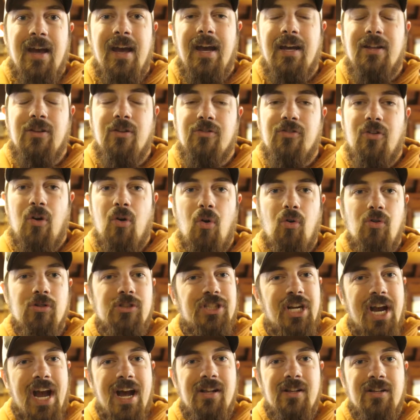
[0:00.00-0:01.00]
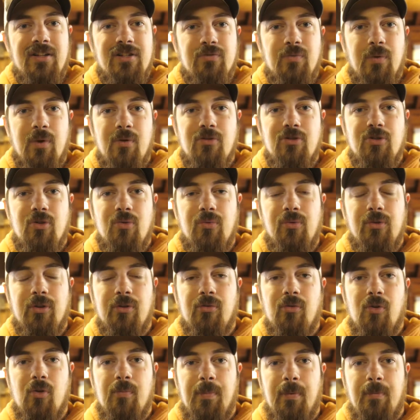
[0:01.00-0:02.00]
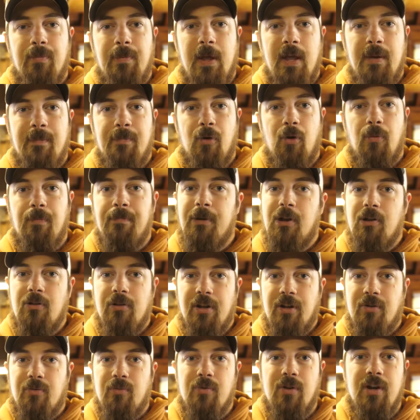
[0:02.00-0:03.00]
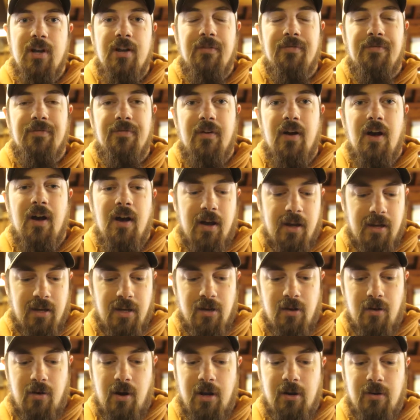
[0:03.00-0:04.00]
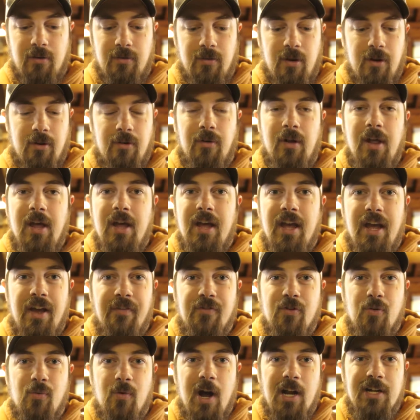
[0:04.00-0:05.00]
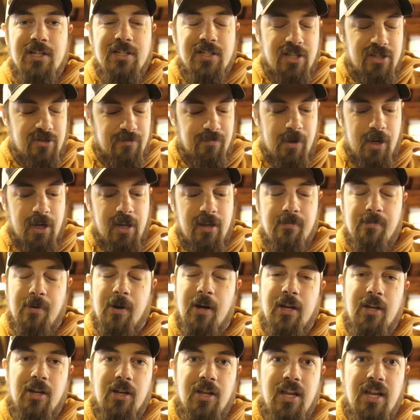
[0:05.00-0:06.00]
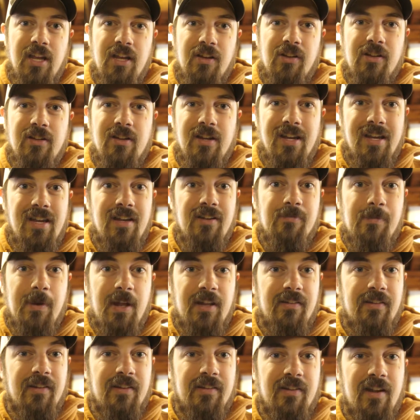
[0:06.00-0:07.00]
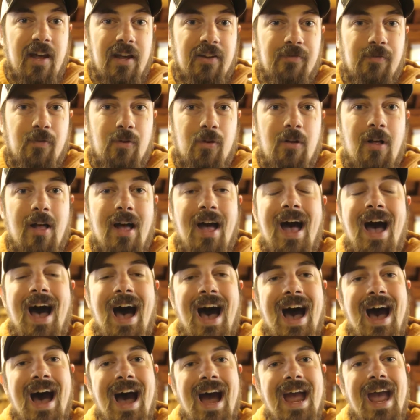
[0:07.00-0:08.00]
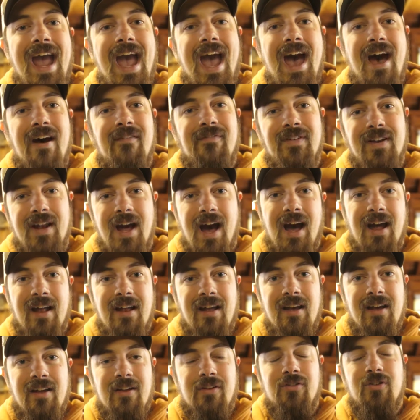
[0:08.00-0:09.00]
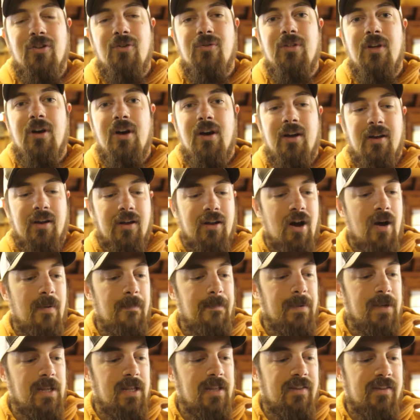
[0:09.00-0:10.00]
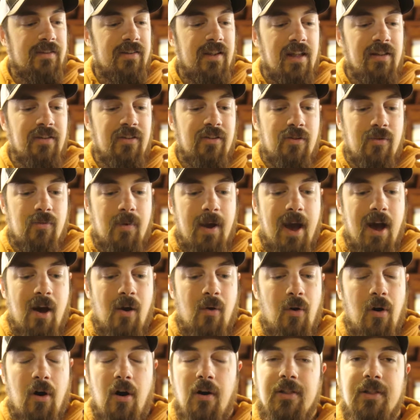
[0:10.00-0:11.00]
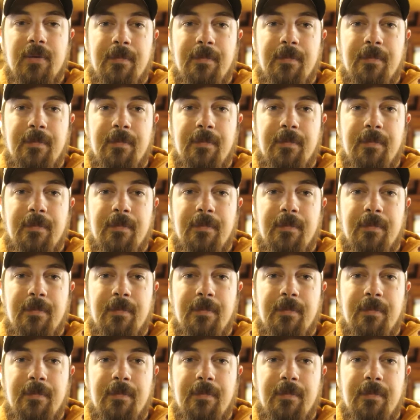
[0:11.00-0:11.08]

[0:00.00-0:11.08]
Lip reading: and there's a whole challenge we were doing with a group of people. Bearded Reef, you know, I don't know if you're watching this, buddy, but he's been successful. I have not. So the company sends you out all